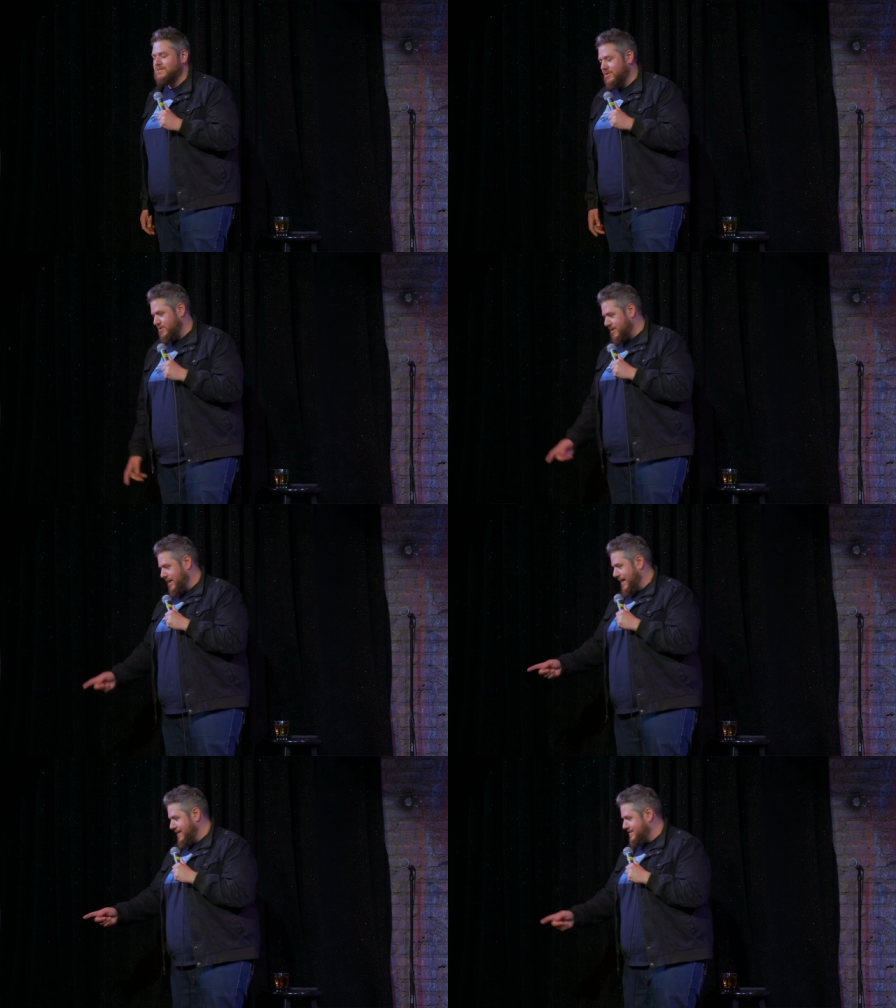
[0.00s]
Do you
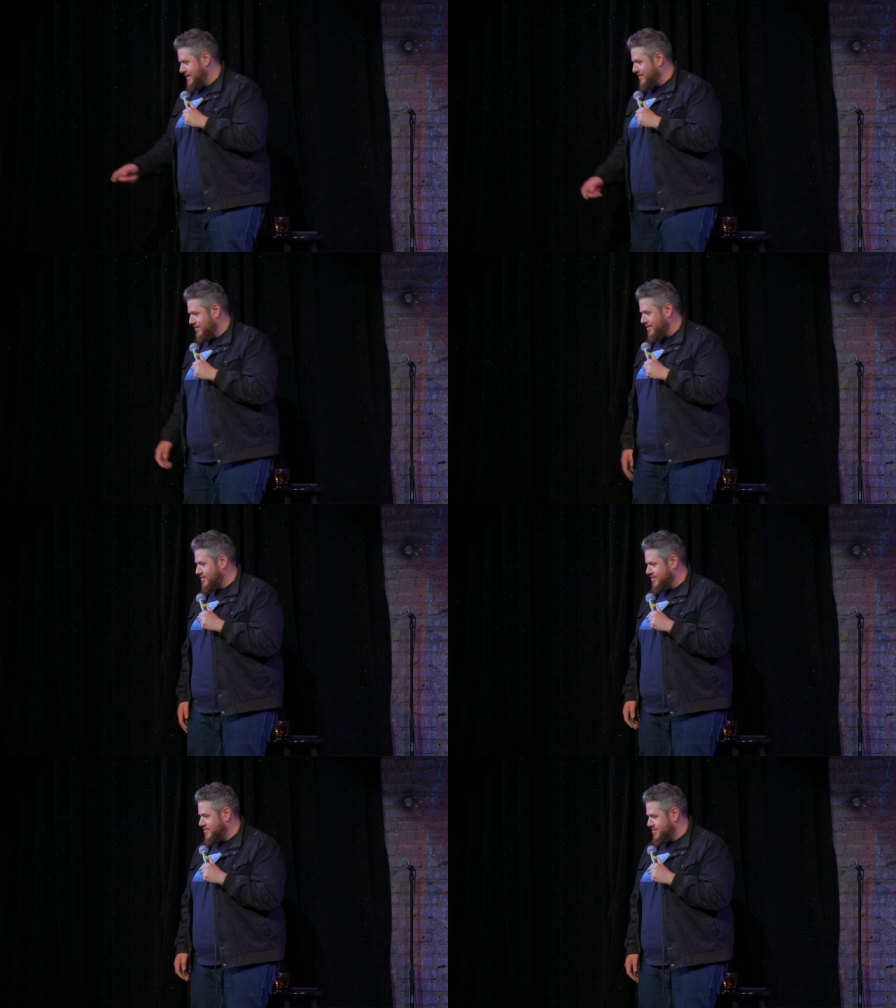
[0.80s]
say nasty? You don't
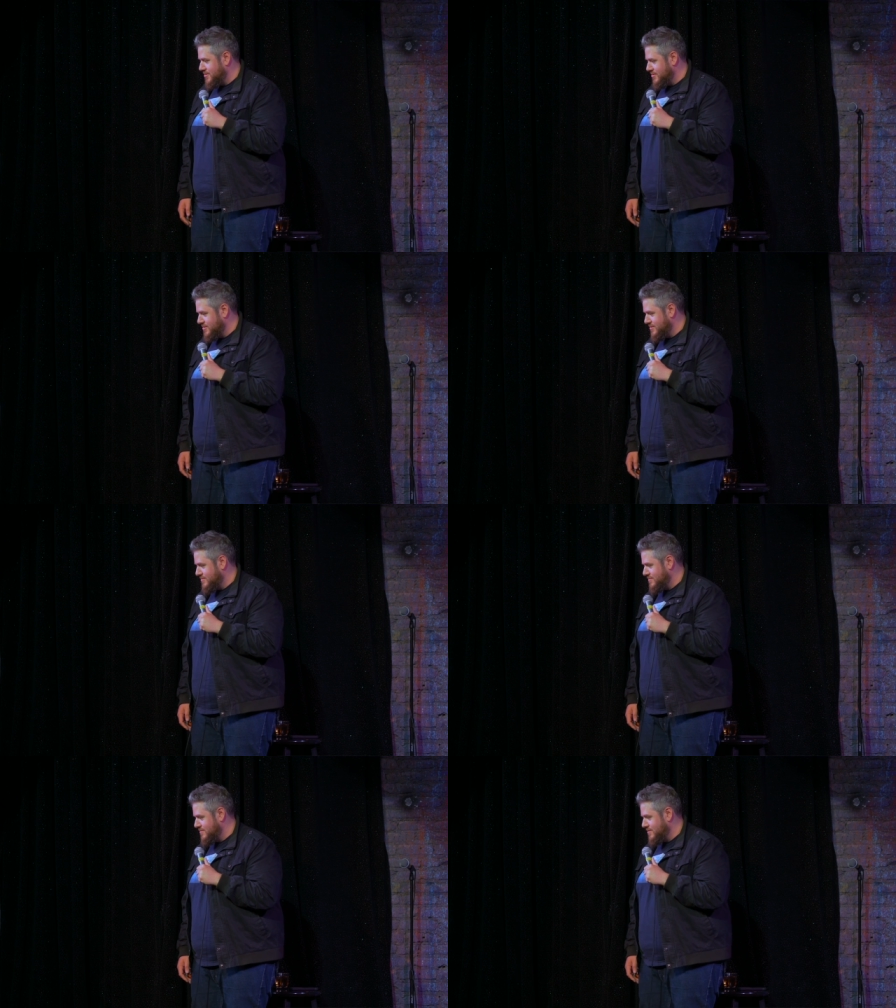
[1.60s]
like toaster strudels?
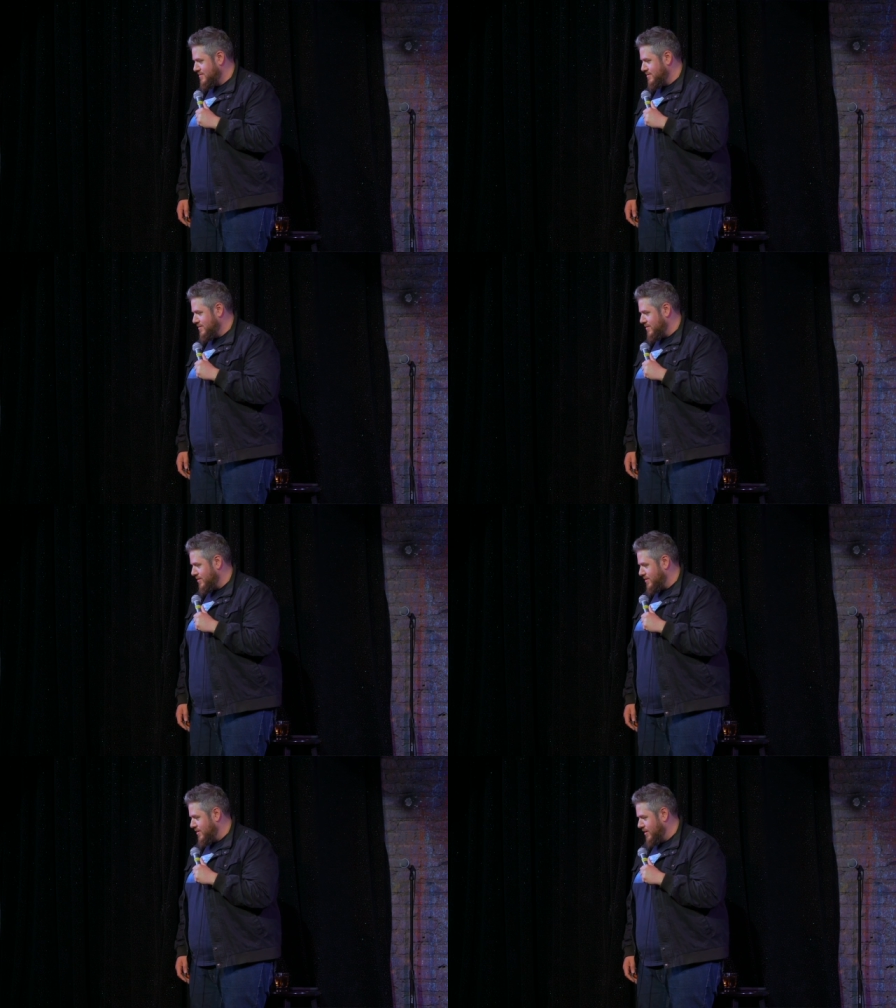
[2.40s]

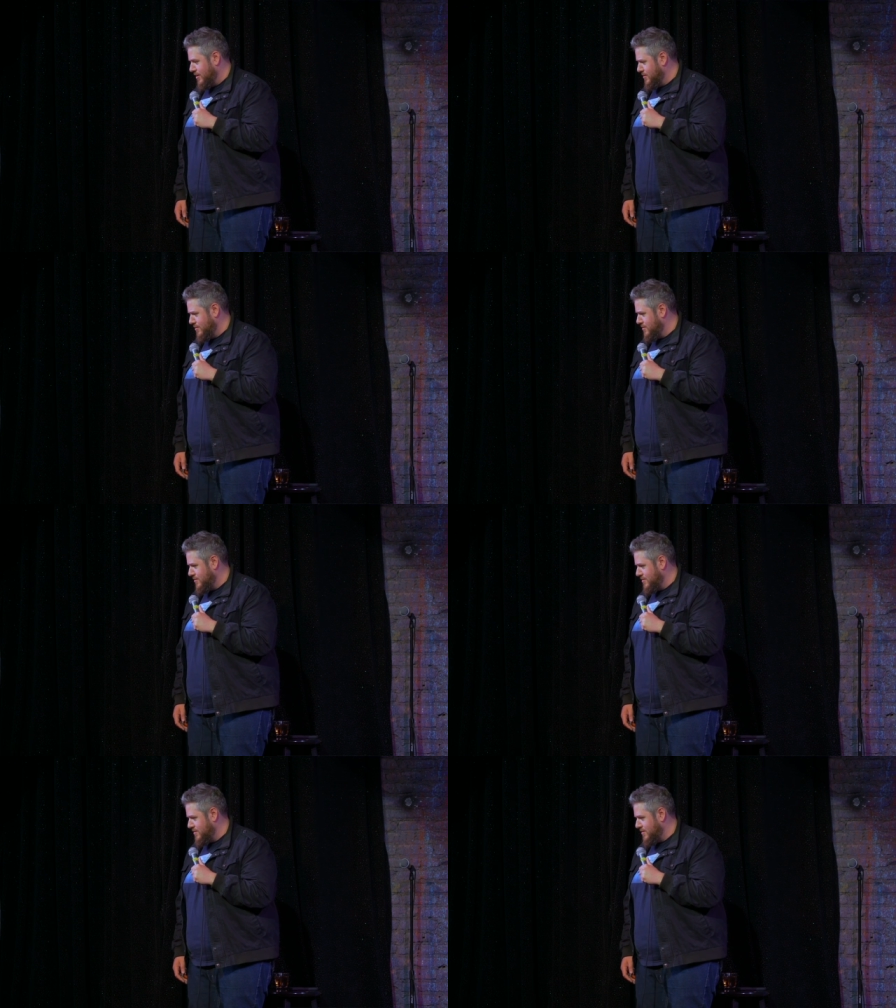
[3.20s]
No?
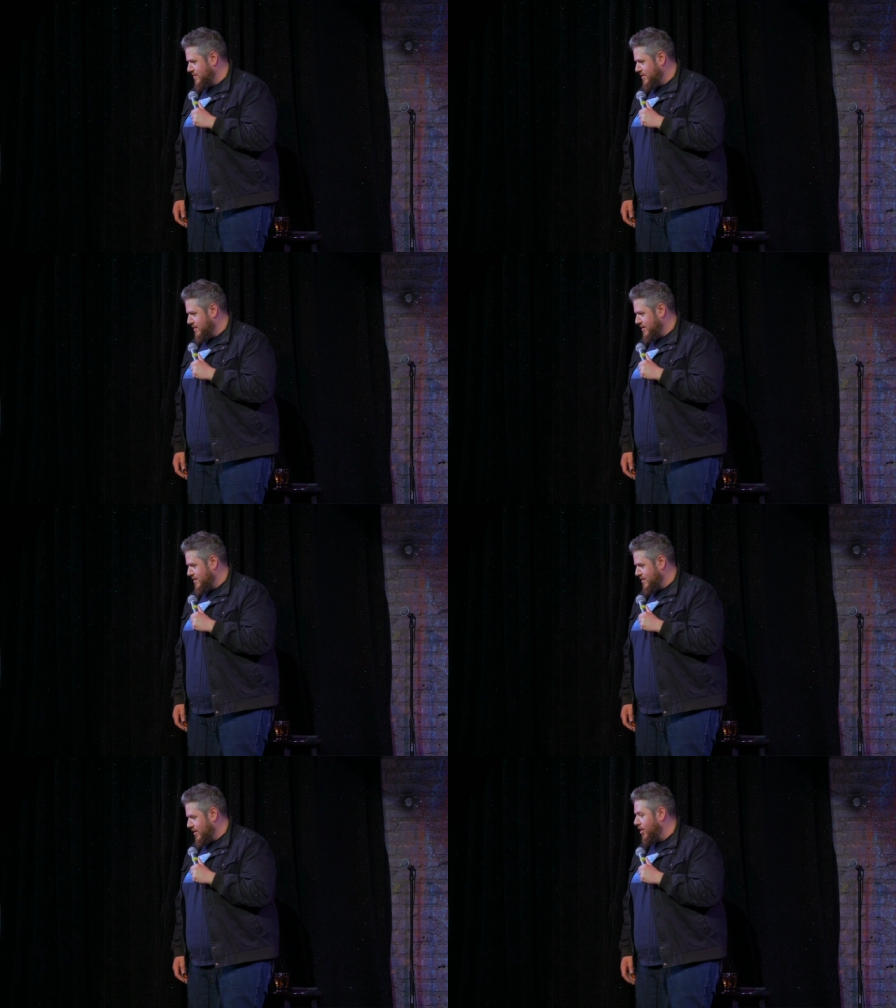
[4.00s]

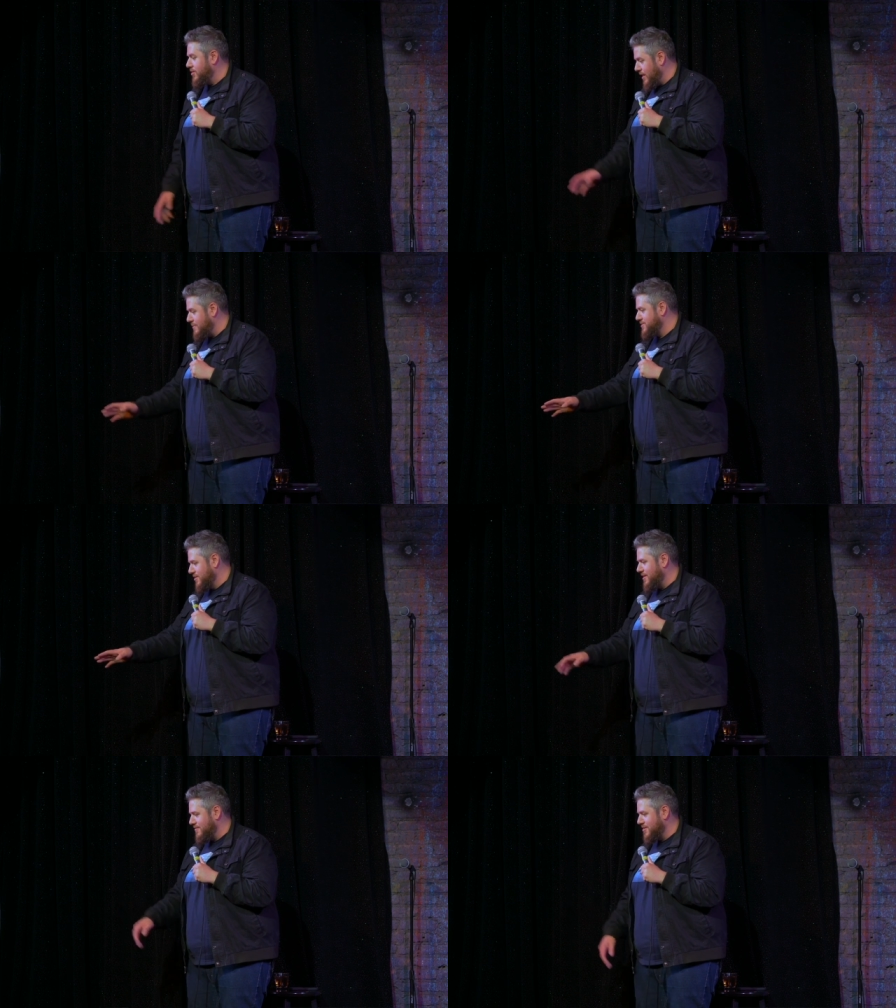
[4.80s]
Oh, you
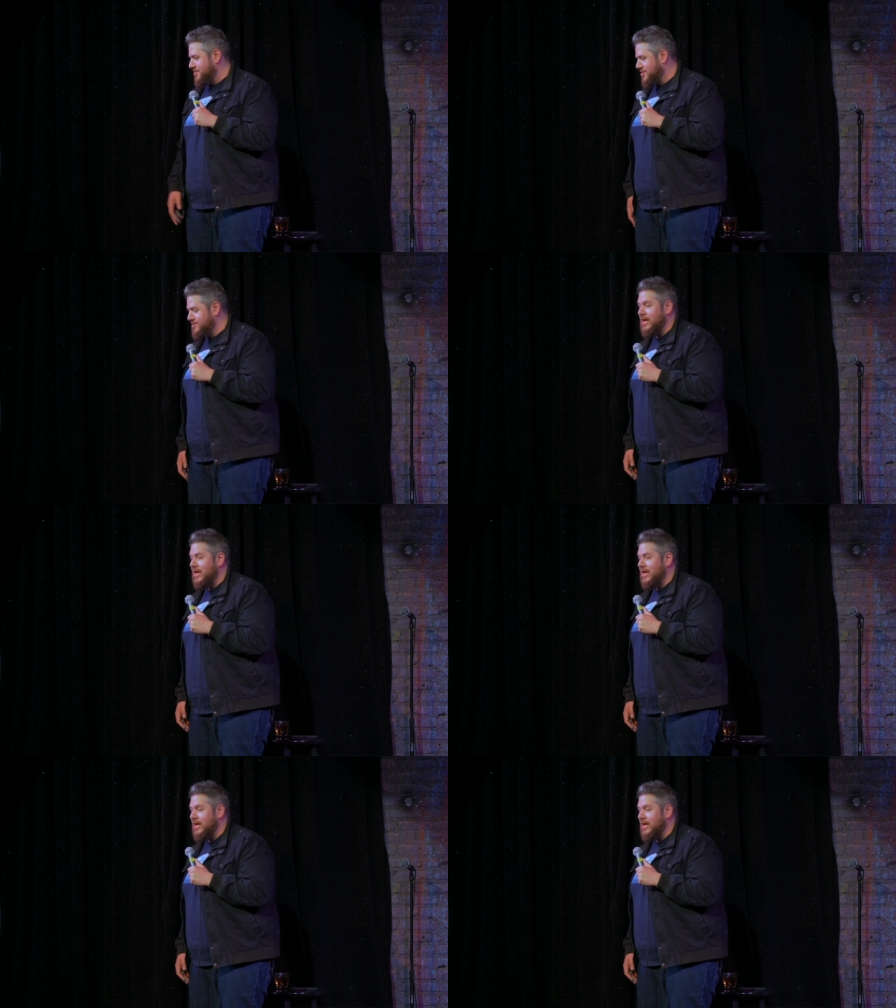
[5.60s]
absolutely love toaster strudels.